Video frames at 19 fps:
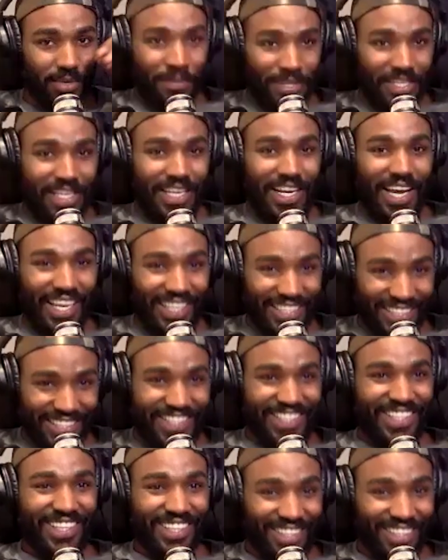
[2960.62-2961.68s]
them in the
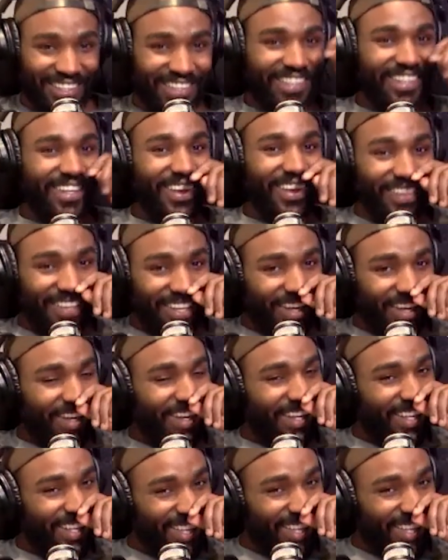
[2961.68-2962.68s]
night. They okay. kicked me